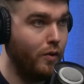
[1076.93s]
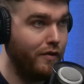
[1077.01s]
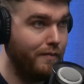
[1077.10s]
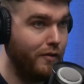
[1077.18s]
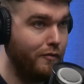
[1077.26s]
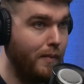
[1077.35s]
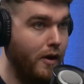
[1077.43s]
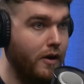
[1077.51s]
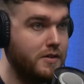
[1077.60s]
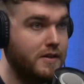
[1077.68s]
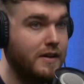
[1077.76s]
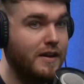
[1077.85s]
We've moved
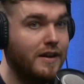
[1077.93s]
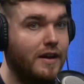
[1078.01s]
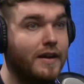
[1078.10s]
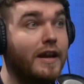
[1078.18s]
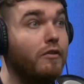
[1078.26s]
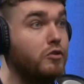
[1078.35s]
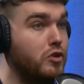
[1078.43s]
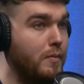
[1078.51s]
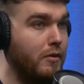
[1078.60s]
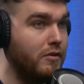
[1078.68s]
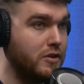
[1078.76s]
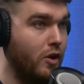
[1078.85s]
past Kieran
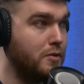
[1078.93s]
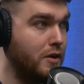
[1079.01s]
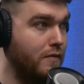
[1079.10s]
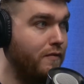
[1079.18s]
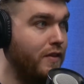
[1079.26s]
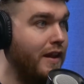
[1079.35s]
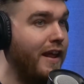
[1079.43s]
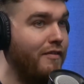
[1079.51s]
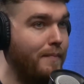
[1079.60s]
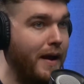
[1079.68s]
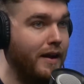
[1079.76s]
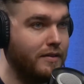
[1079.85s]
Trippier as an option for the
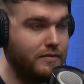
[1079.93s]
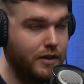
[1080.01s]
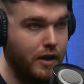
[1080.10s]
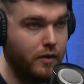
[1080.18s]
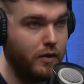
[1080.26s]
left back. You know,